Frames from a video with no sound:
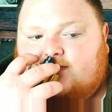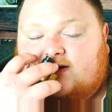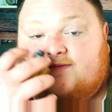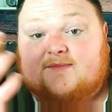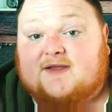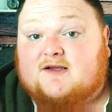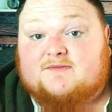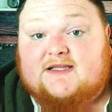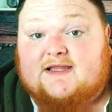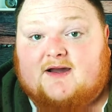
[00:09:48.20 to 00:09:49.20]
if I'm being
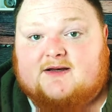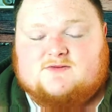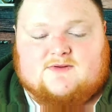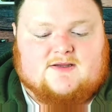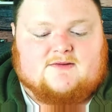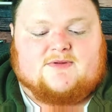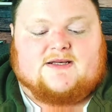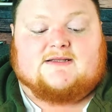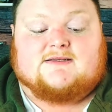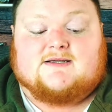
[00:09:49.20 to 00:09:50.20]
completely honest with you,
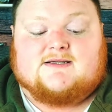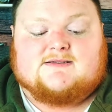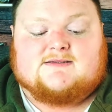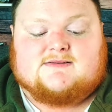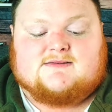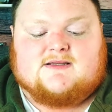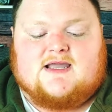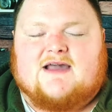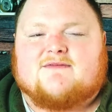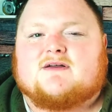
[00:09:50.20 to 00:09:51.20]
but it does
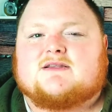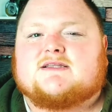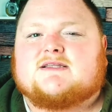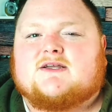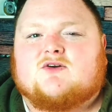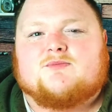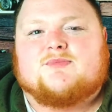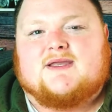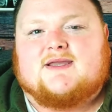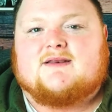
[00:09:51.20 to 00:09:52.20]
have a little
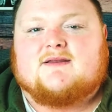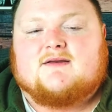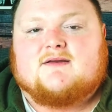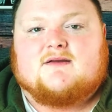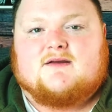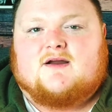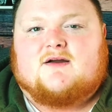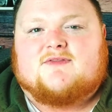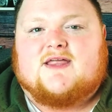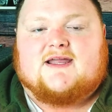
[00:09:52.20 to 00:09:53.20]
bit
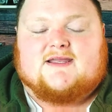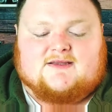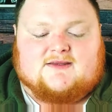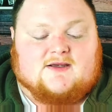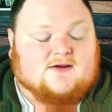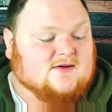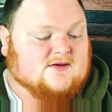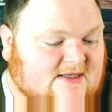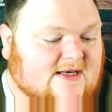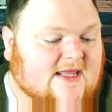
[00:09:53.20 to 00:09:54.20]
of that in there.
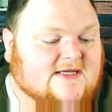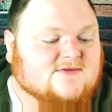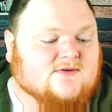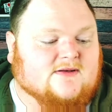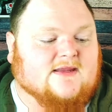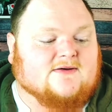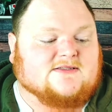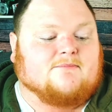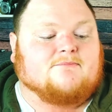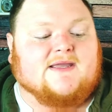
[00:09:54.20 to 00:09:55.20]
The next one that
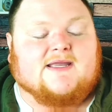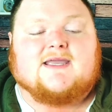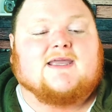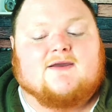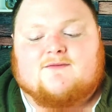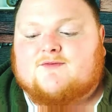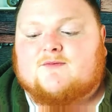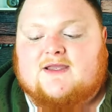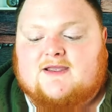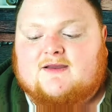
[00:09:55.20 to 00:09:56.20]
was a big hit for
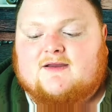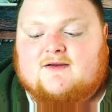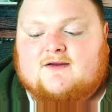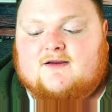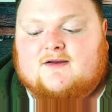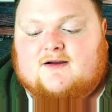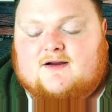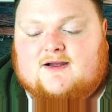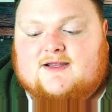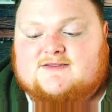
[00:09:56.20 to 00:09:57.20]
me
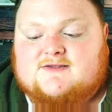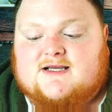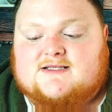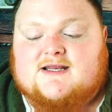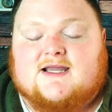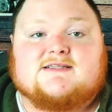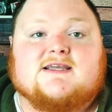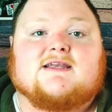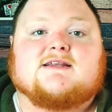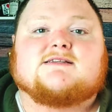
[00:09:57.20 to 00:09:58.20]
in
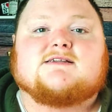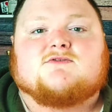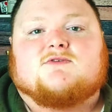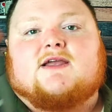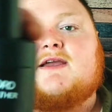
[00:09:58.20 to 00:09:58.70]
2019 is this one right